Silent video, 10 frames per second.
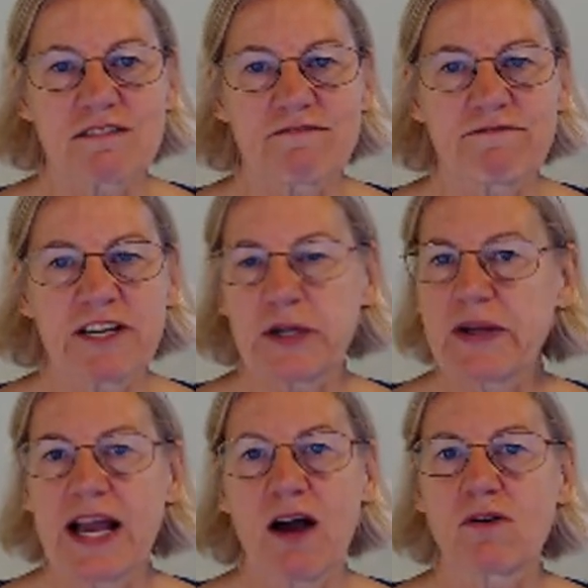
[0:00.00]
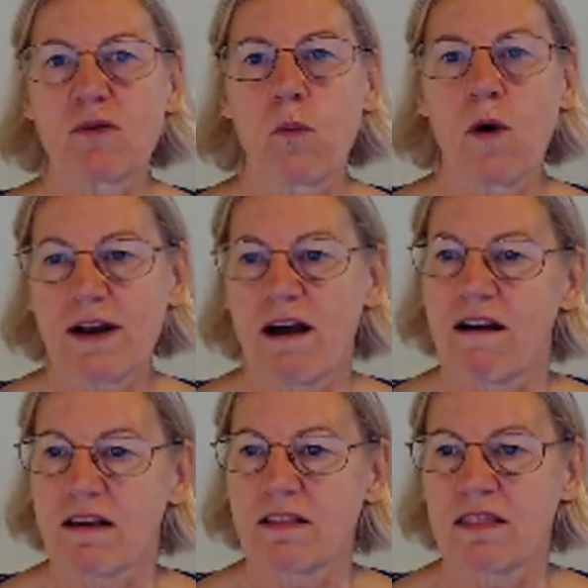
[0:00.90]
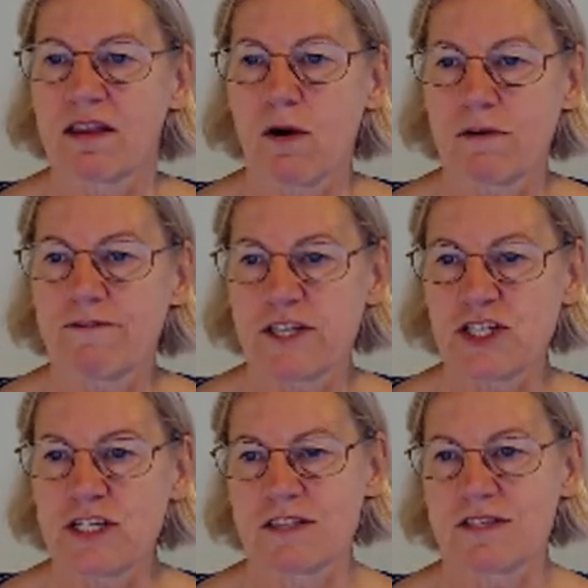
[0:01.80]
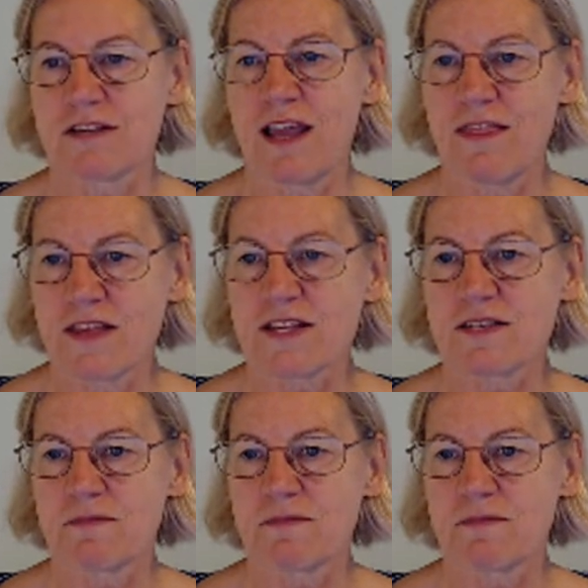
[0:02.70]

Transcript: figuring out what are the coefficients in this